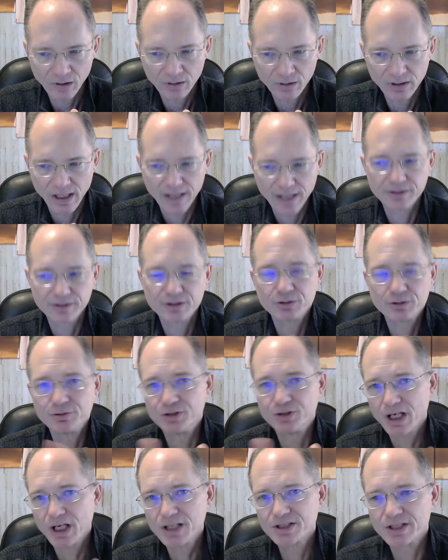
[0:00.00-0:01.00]
And to
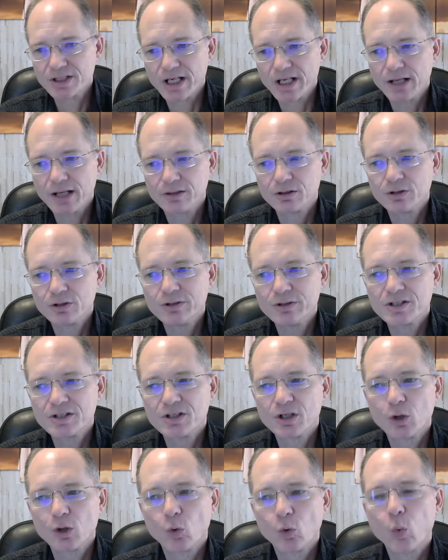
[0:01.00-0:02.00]
judge that, you need to
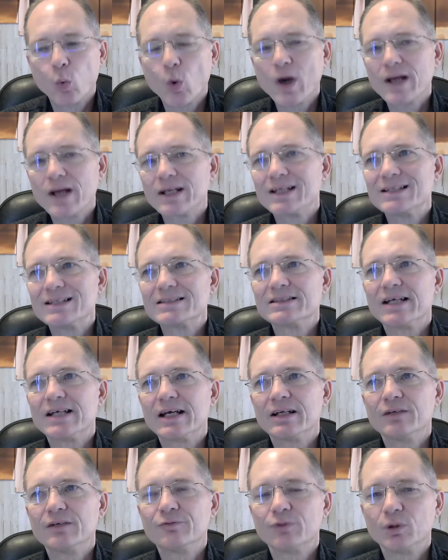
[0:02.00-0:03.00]
know what is that
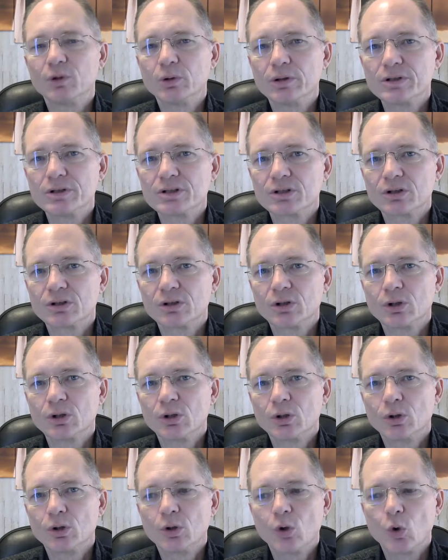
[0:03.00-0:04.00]
influence.
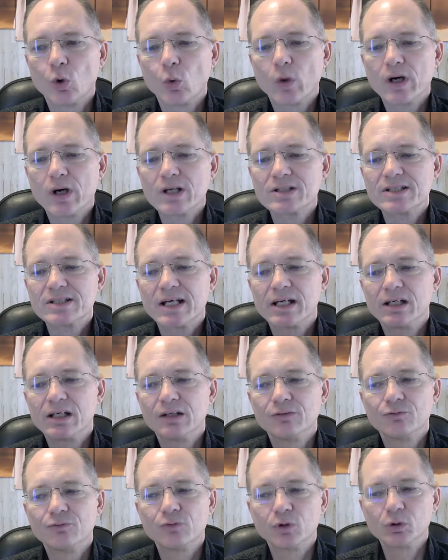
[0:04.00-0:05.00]
Where is that
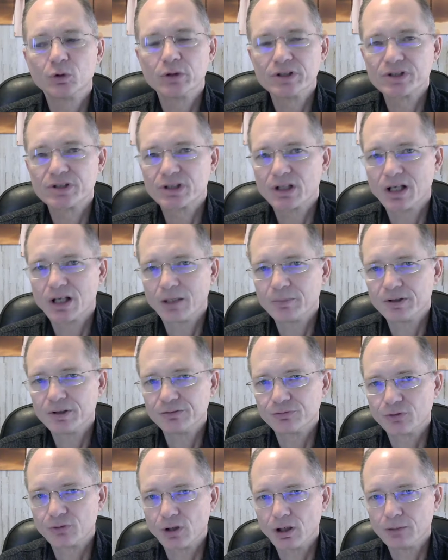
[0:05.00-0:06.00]
influence coming
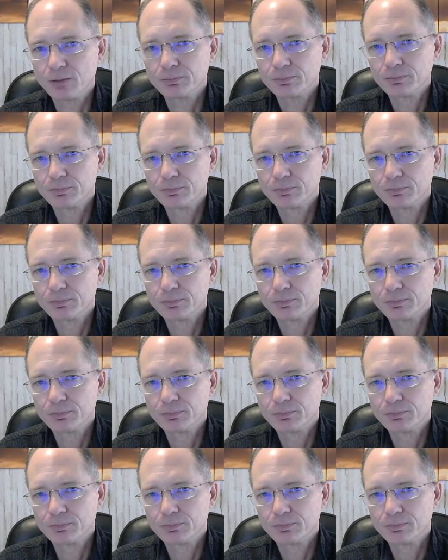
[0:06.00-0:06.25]
from?